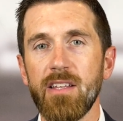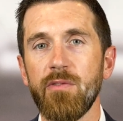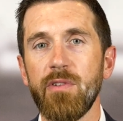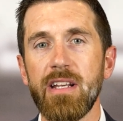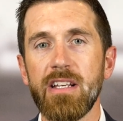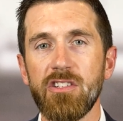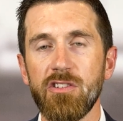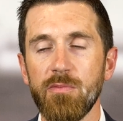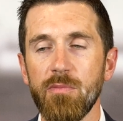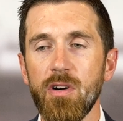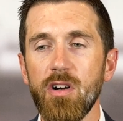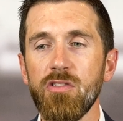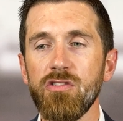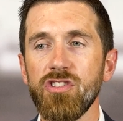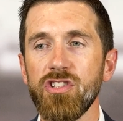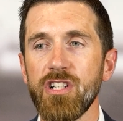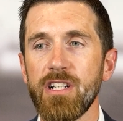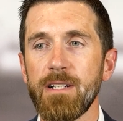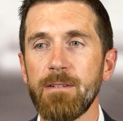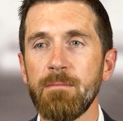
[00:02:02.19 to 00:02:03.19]
and range of
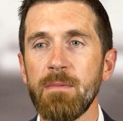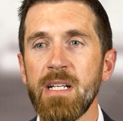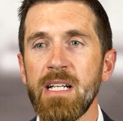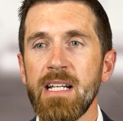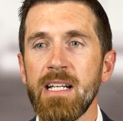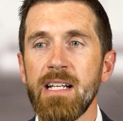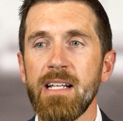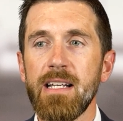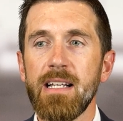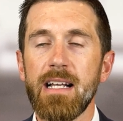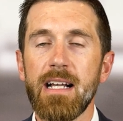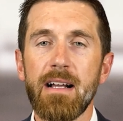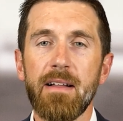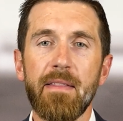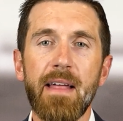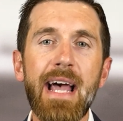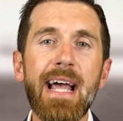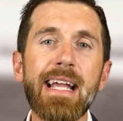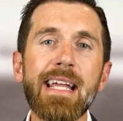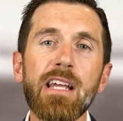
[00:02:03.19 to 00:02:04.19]
motion,
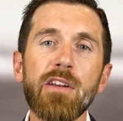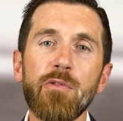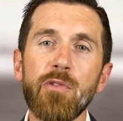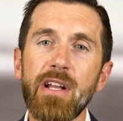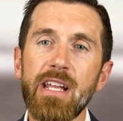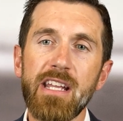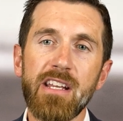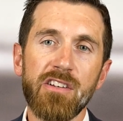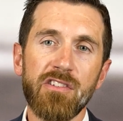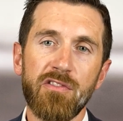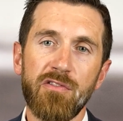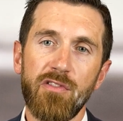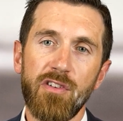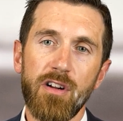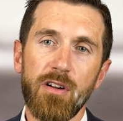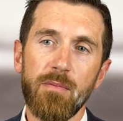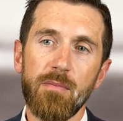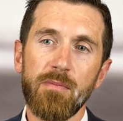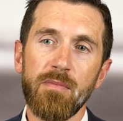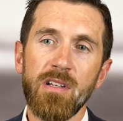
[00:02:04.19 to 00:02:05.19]
that can range
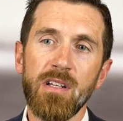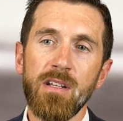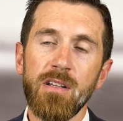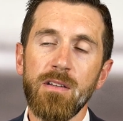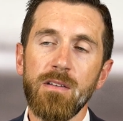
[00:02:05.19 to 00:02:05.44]
from